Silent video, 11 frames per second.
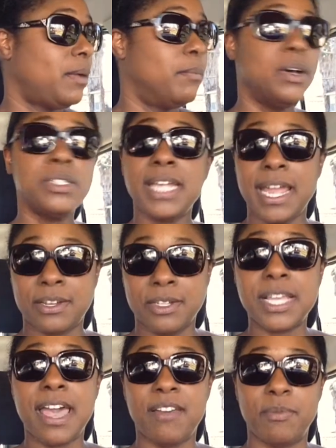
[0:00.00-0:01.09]
Most
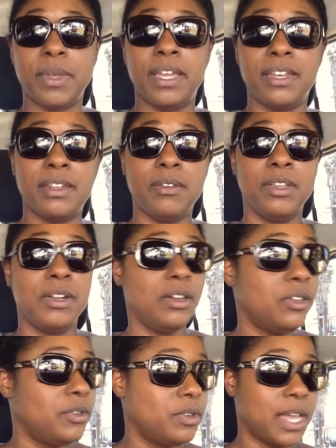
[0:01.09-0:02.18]
actors have been. You know,
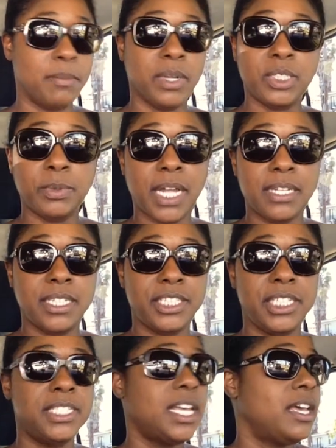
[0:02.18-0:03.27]
you get multiple
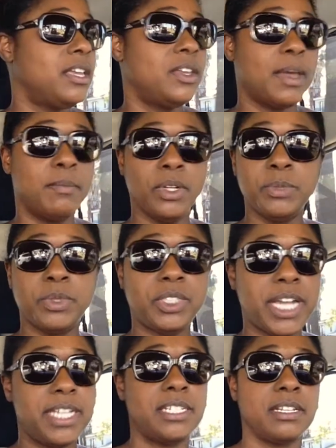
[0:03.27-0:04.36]
auditions, you get multiple
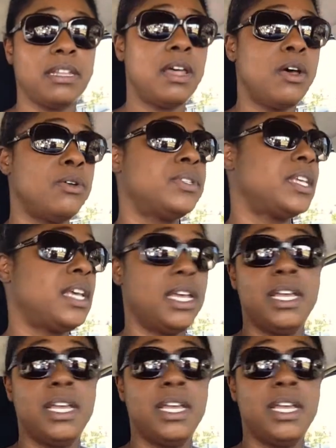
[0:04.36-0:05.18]
changes of clothes.